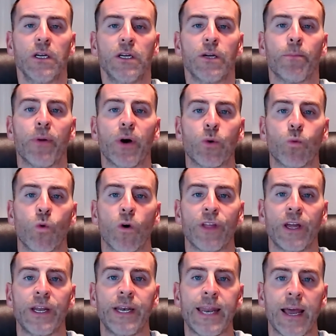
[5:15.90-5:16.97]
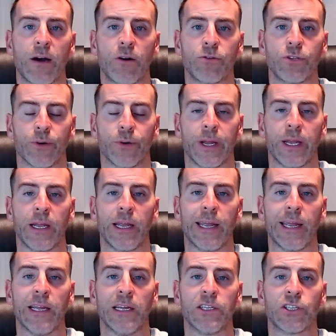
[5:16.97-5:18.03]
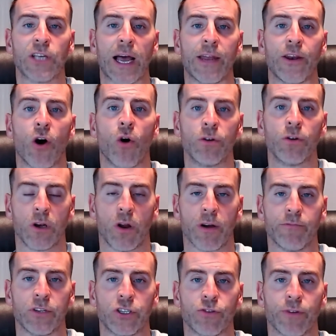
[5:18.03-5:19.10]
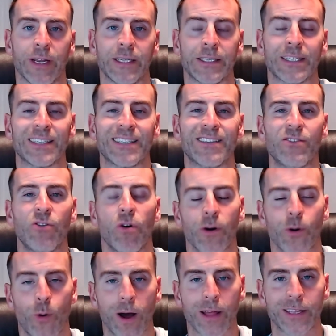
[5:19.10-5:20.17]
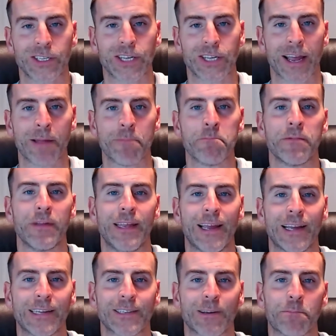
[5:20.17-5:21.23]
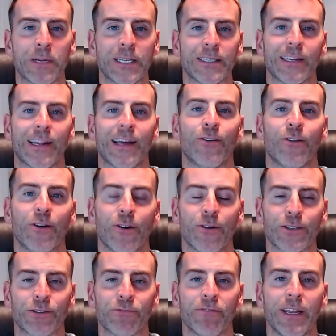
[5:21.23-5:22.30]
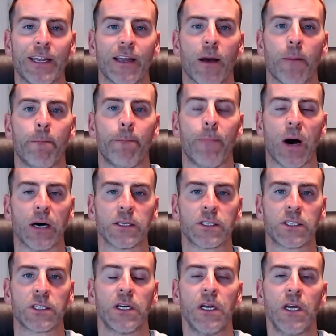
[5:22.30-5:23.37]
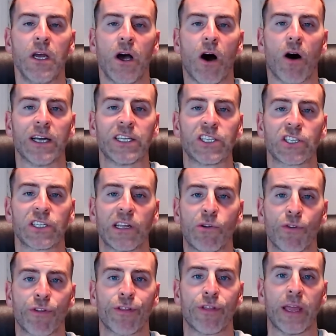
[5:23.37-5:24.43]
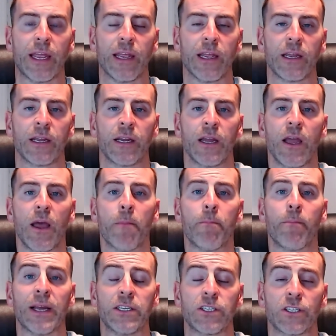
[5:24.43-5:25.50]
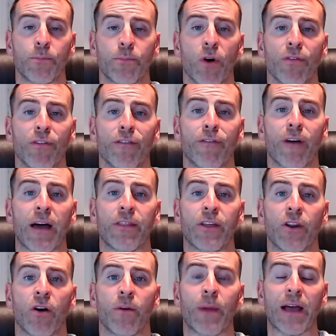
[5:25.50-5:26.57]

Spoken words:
But what they're now doing is an online retreat. Not quite the same. Yes, I'm missing out on Costa Rica, but I still think, based upon the fact that I'm